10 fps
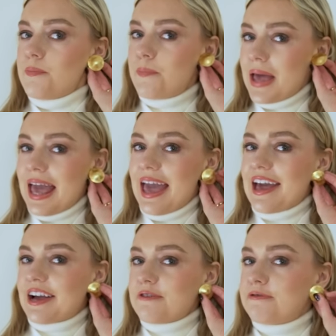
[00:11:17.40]

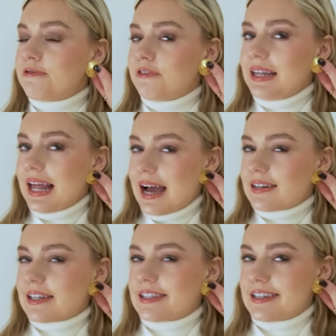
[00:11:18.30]
big,
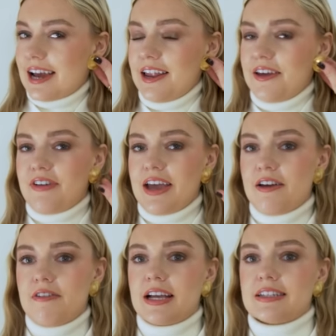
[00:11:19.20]
flat style of
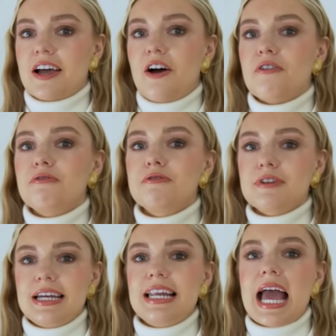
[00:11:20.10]
earrings are
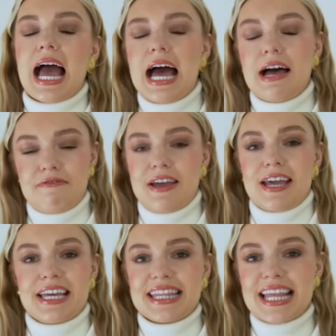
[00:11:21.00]
really
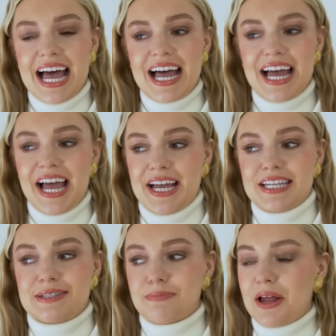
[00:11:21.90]
having
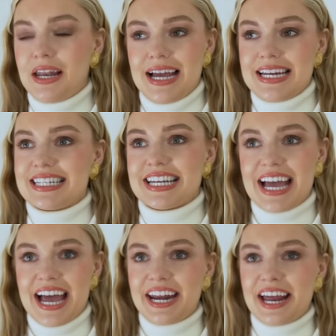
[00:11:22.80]
that spotlight
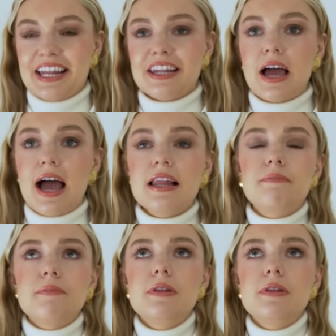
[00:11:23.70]
again. I